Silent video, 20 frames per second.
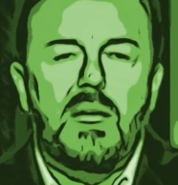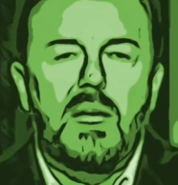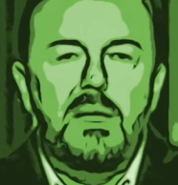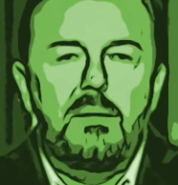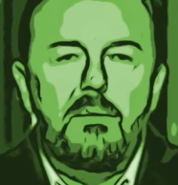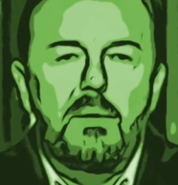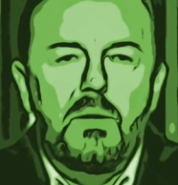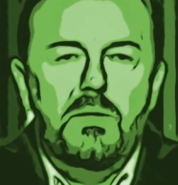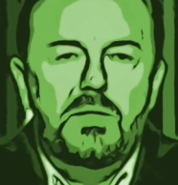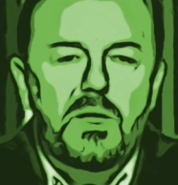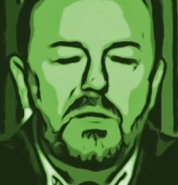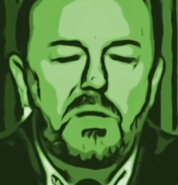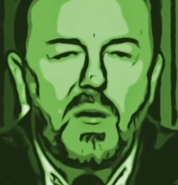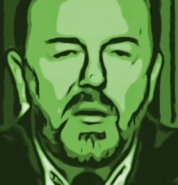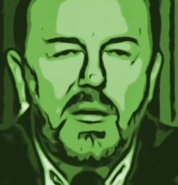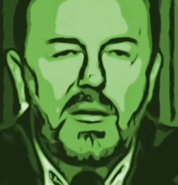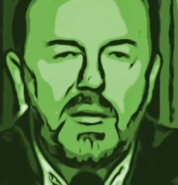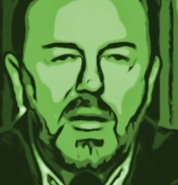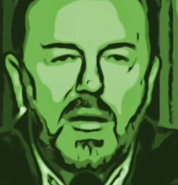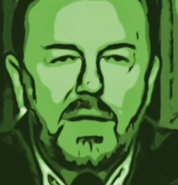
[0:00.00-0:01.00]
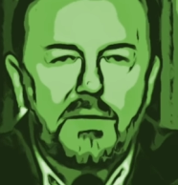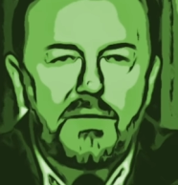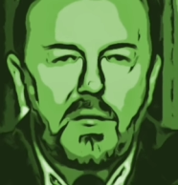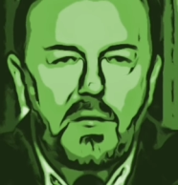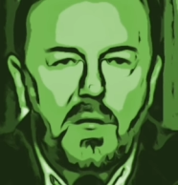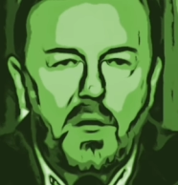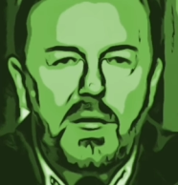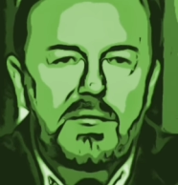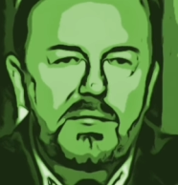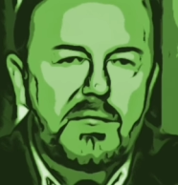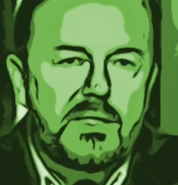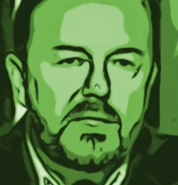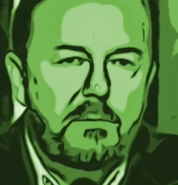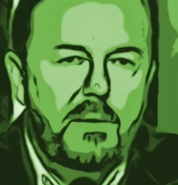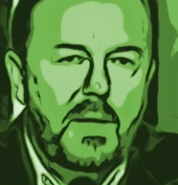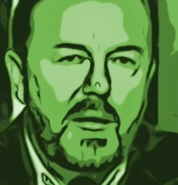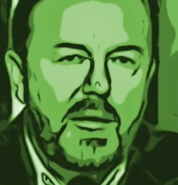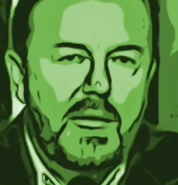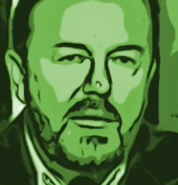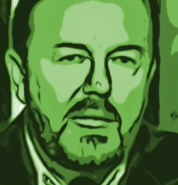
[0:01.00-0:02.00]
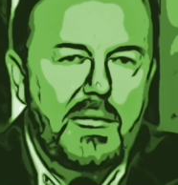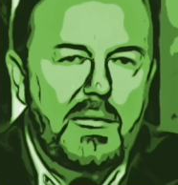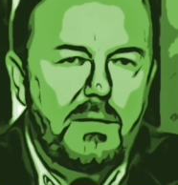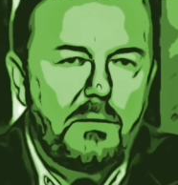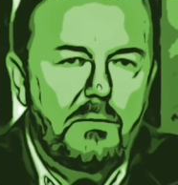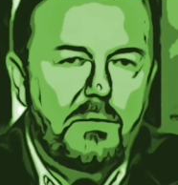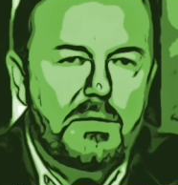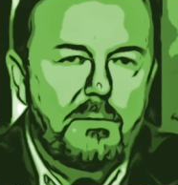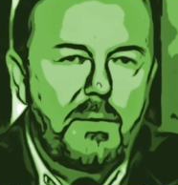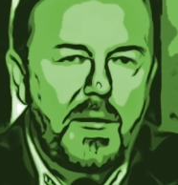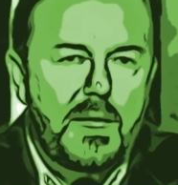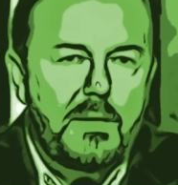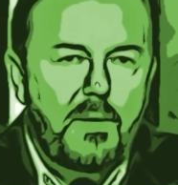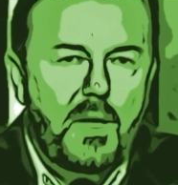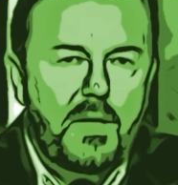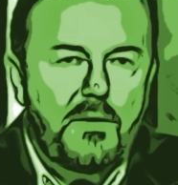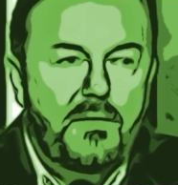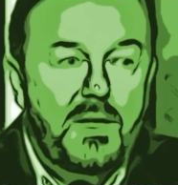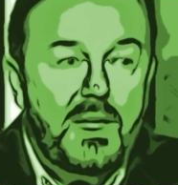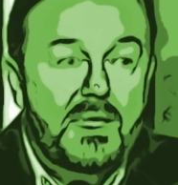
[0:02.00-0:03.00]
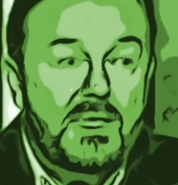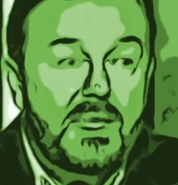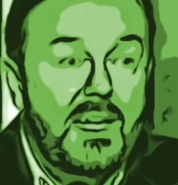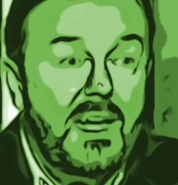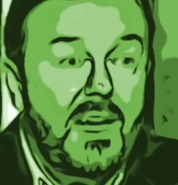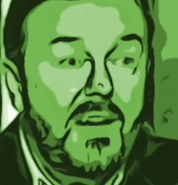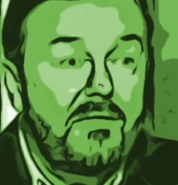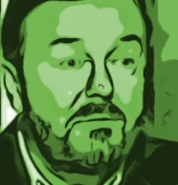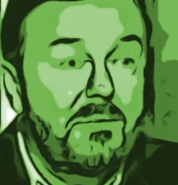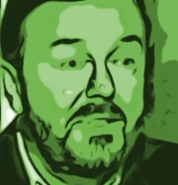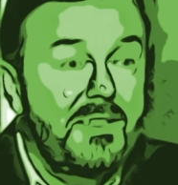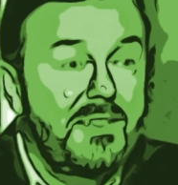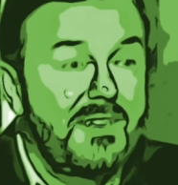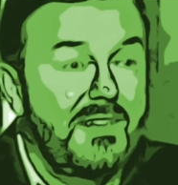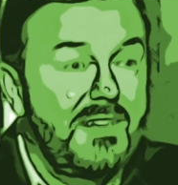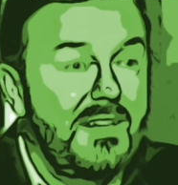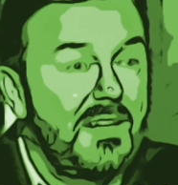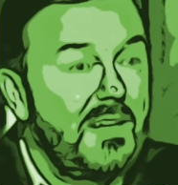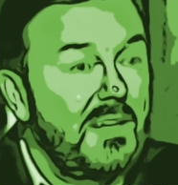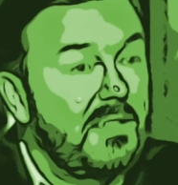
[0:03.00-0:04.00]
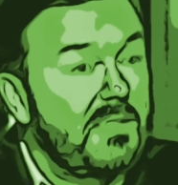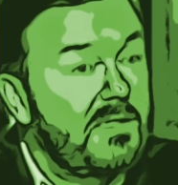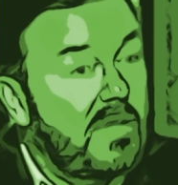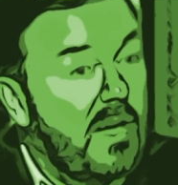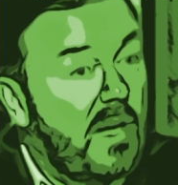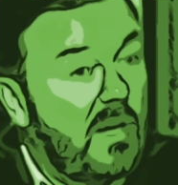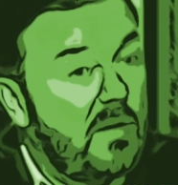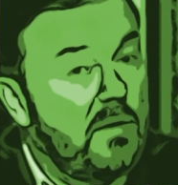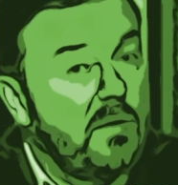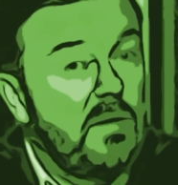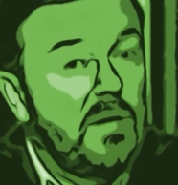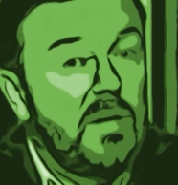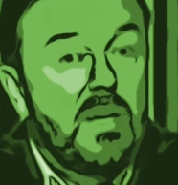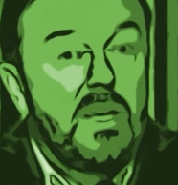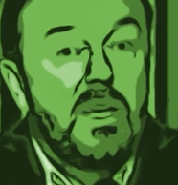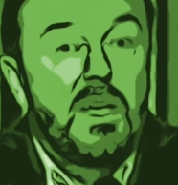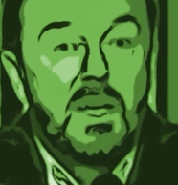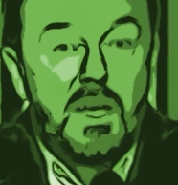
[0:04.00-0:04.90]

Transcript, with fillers: in a limo tonight, and the license plate was made by Felicity Huffman. So,